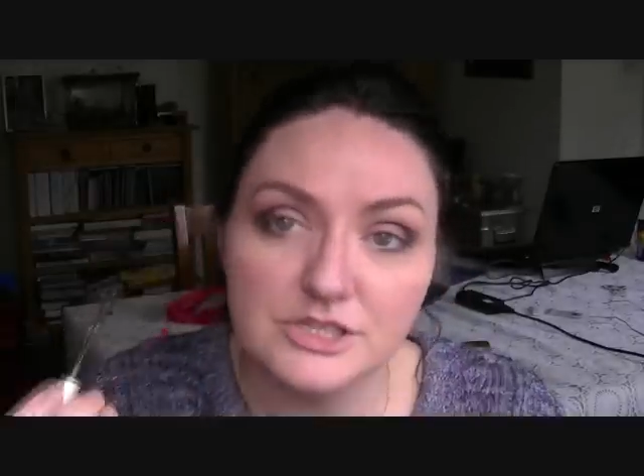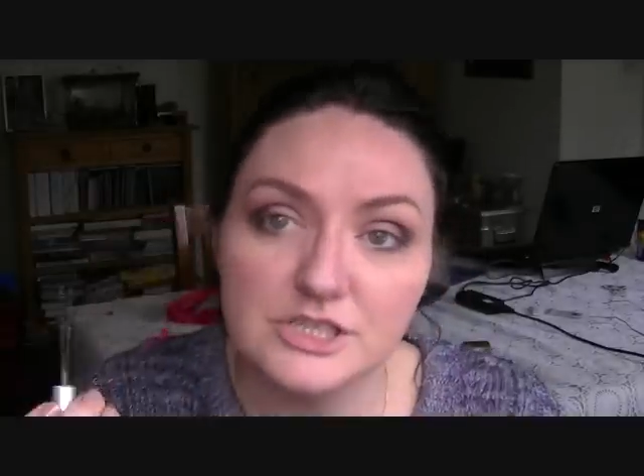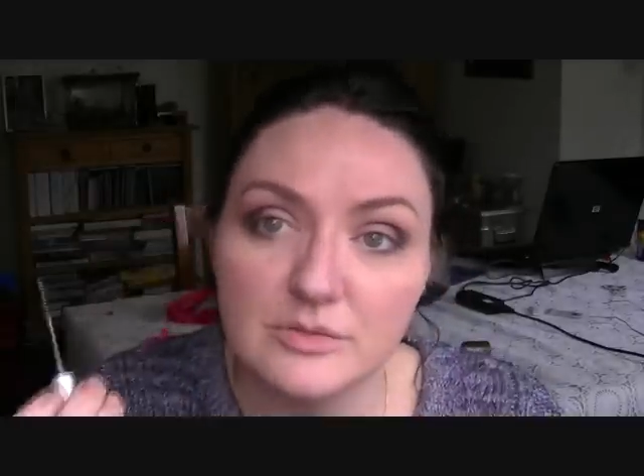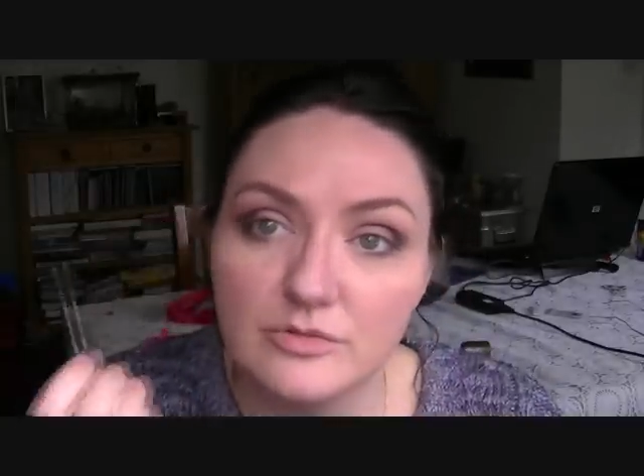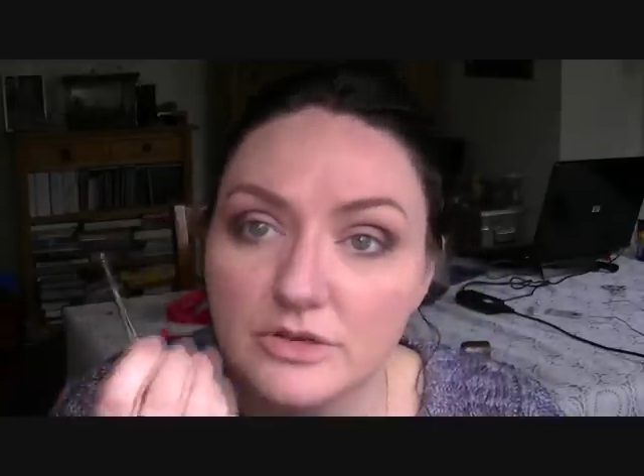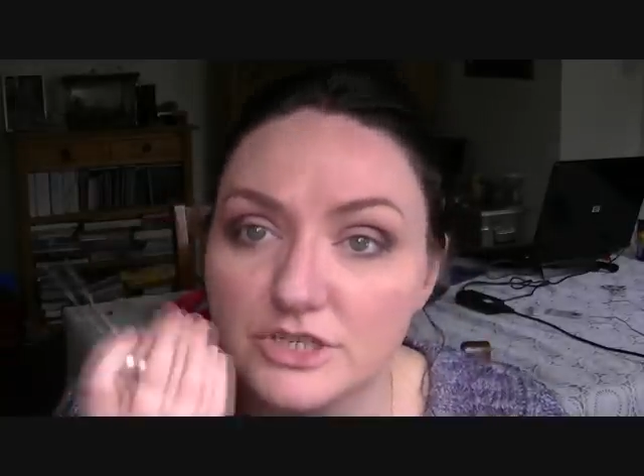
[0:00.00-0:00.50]

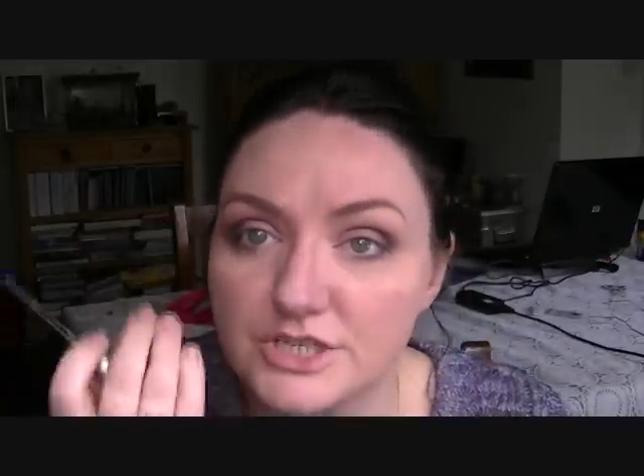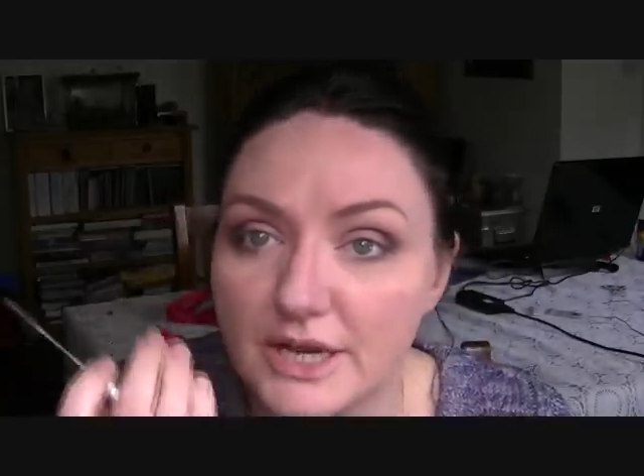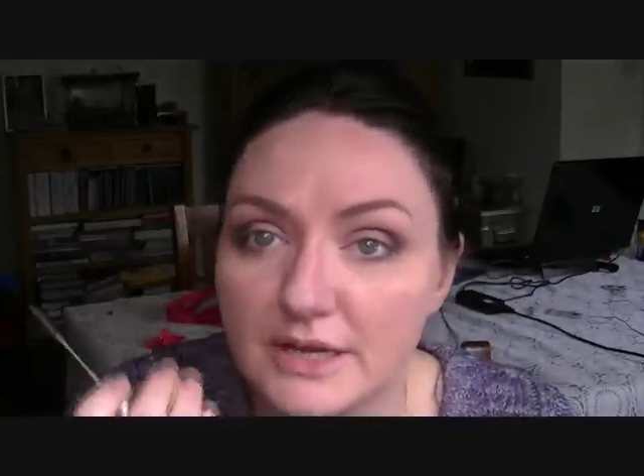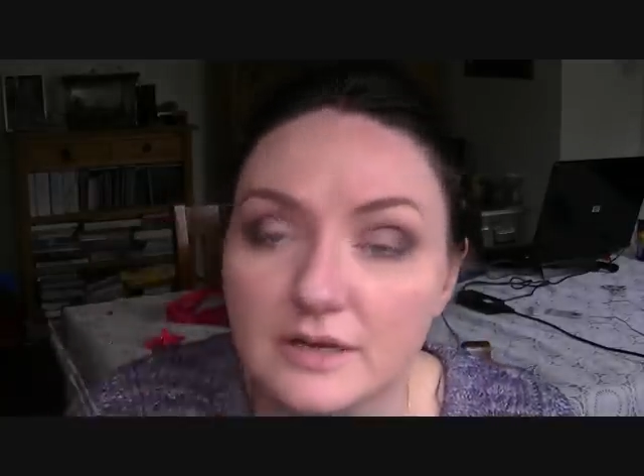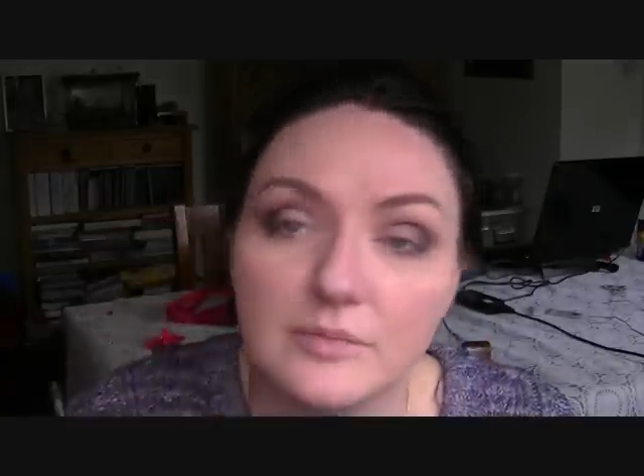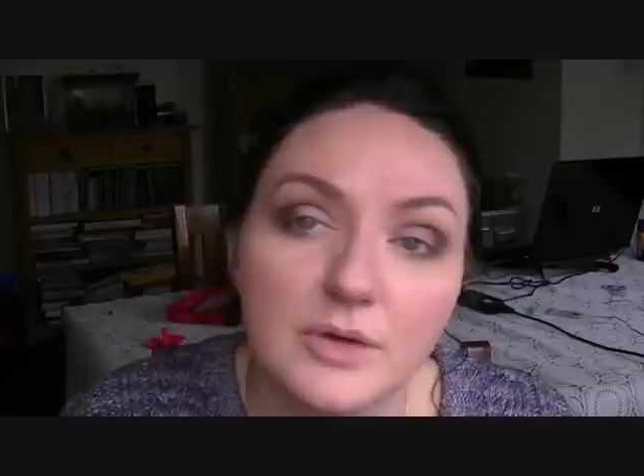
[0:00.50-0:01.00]
shimmery
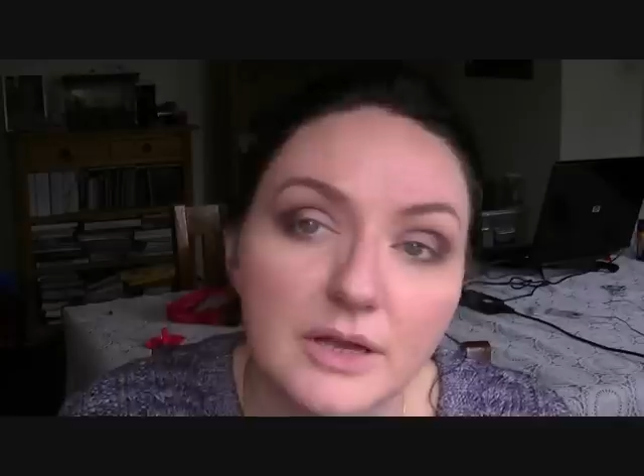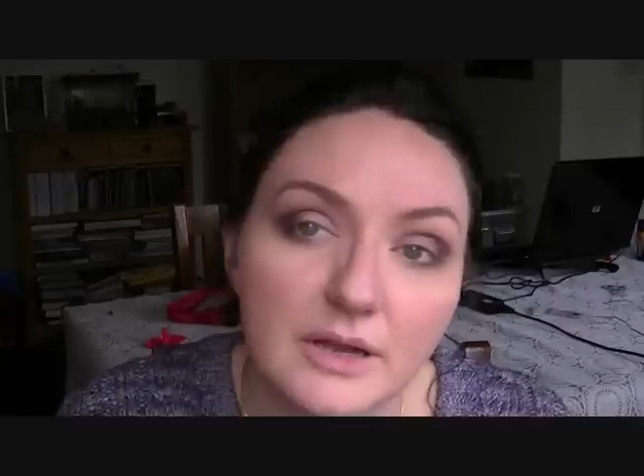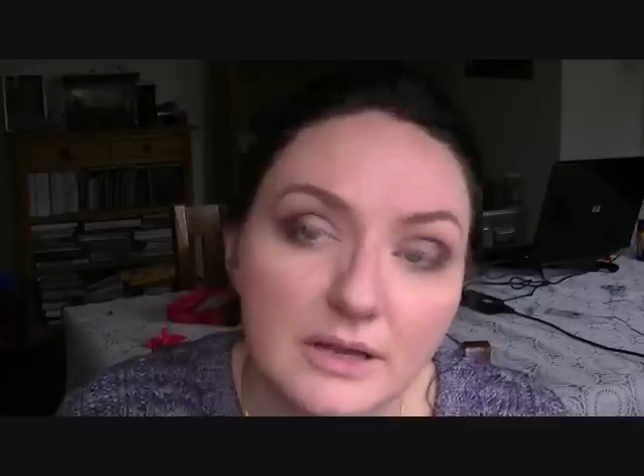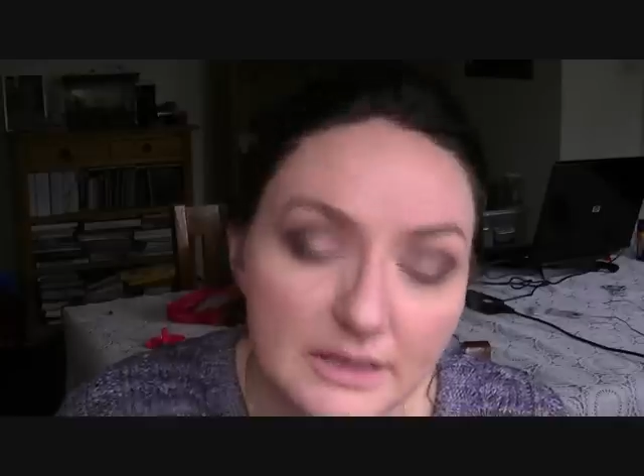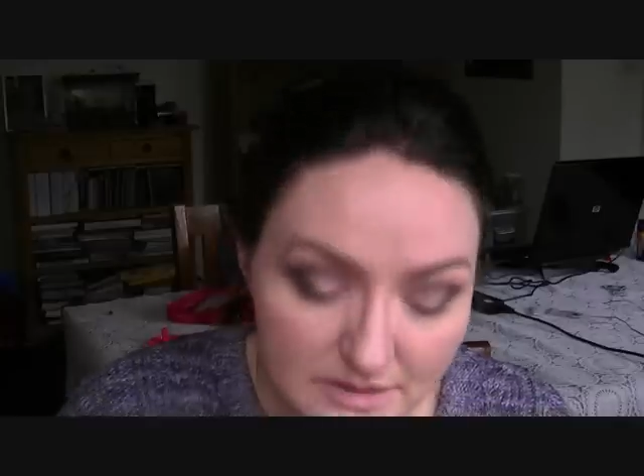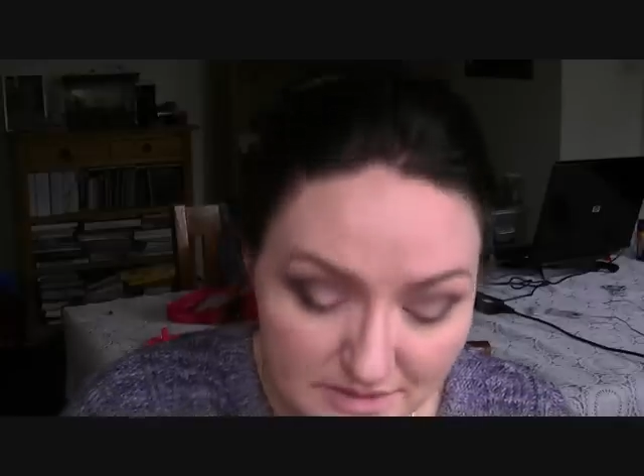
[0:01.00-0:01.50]
shade on
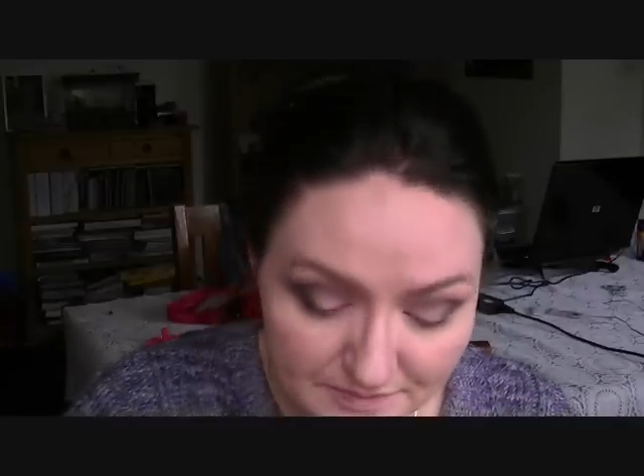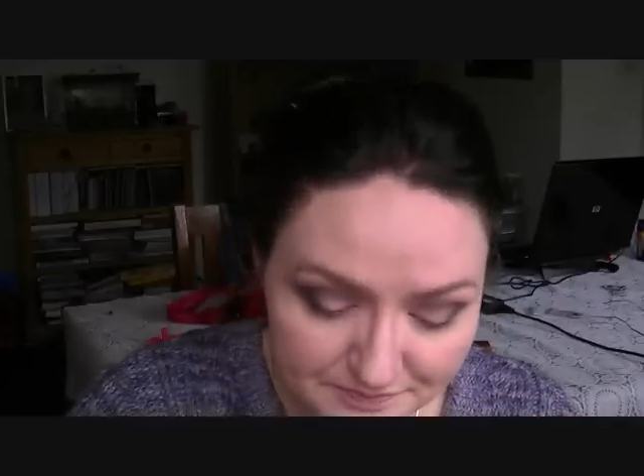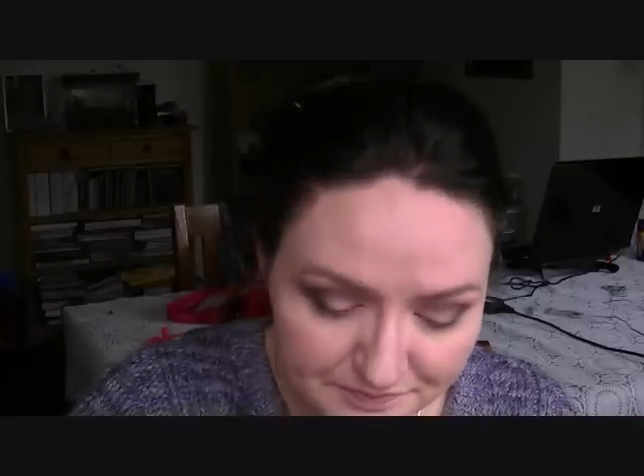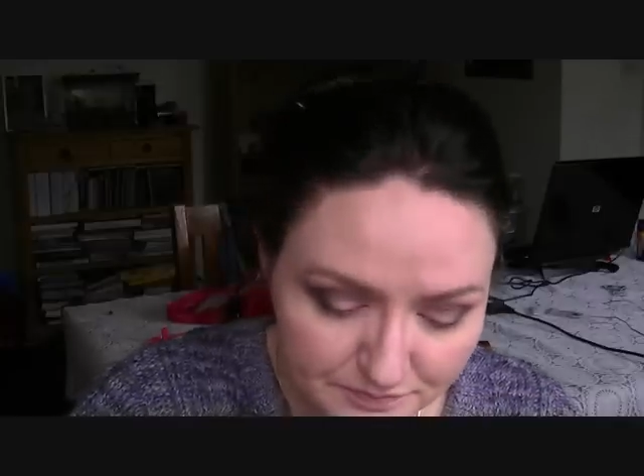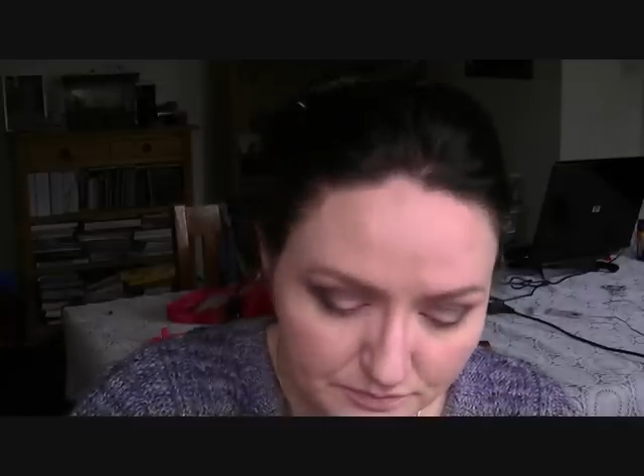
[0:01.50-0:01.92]
my eyelids.